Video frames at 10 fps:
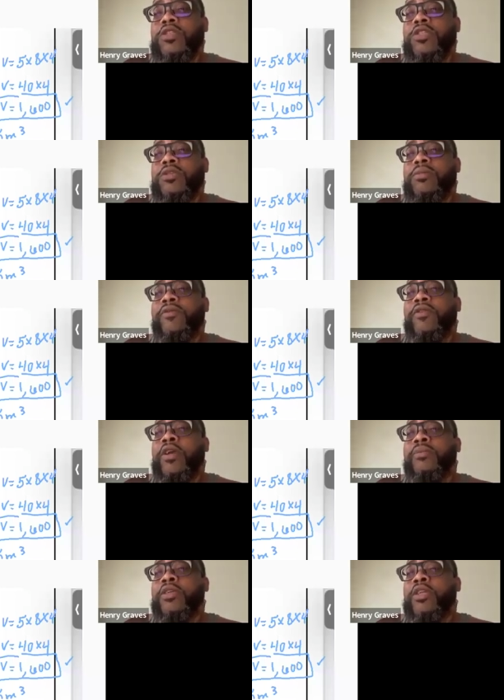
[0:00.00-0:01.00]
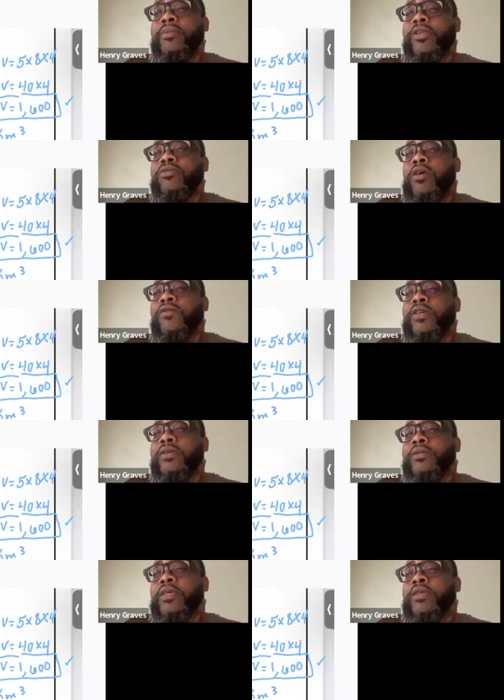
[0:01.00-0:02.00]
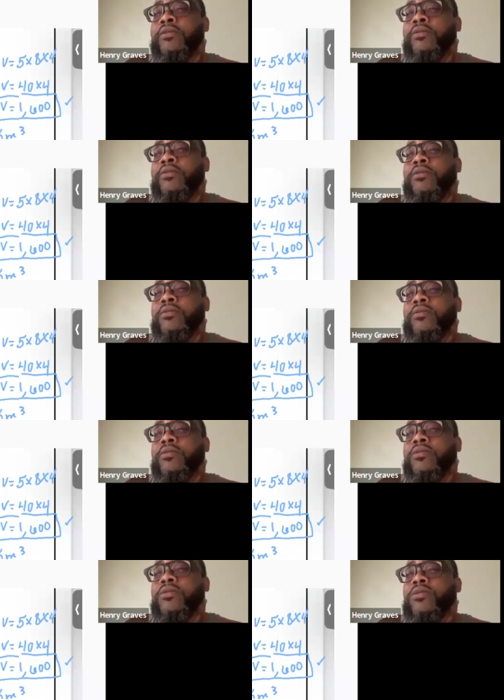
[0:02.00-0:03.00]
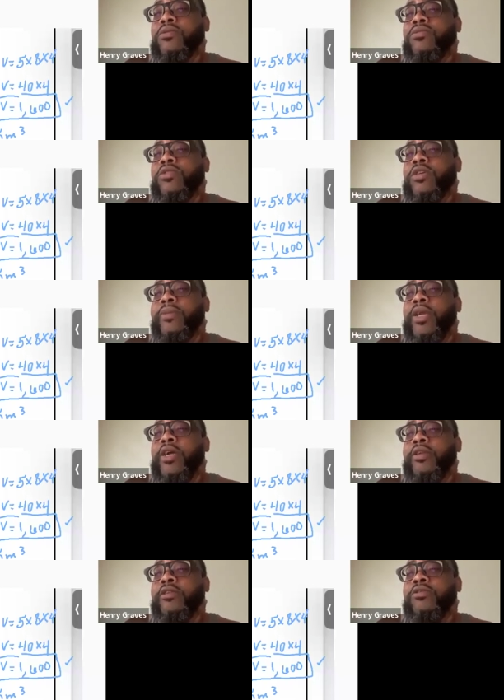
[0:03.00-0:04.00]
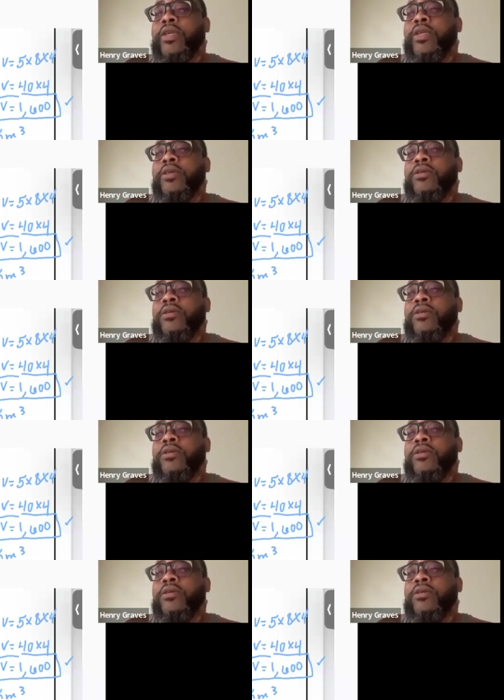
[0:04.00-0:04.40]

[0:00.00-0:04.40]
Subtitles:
So my volume is going to be 12 times 10. It's going to be 120.